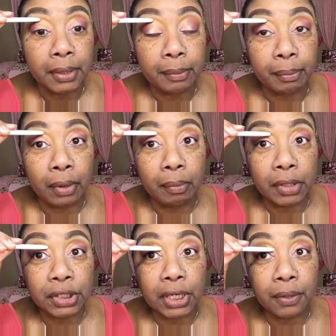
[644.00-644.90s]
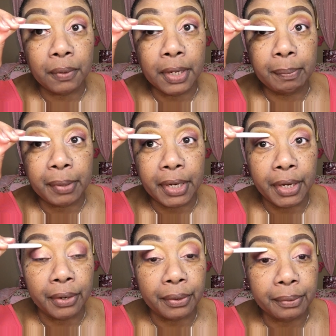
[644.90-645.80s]
Brought my shadow up
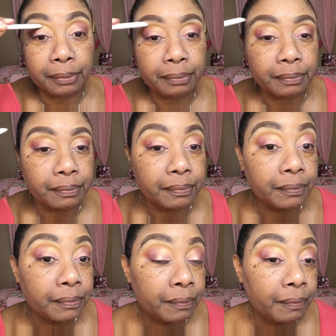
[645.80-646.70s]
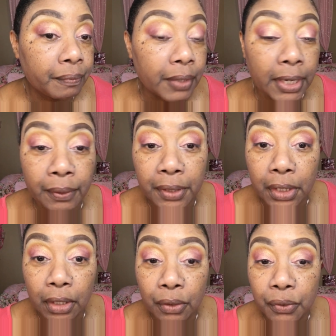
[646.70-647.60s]
here. And I'll get
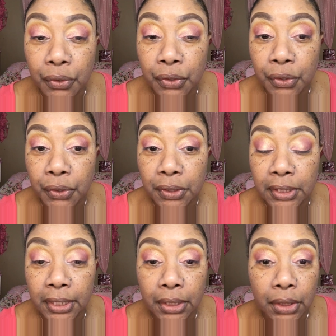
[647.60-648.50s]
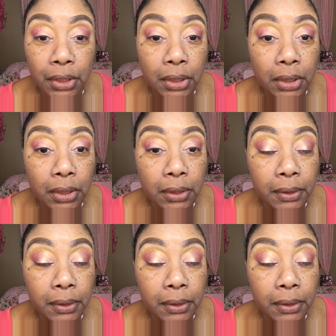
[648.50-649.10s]
closer so you can take a look.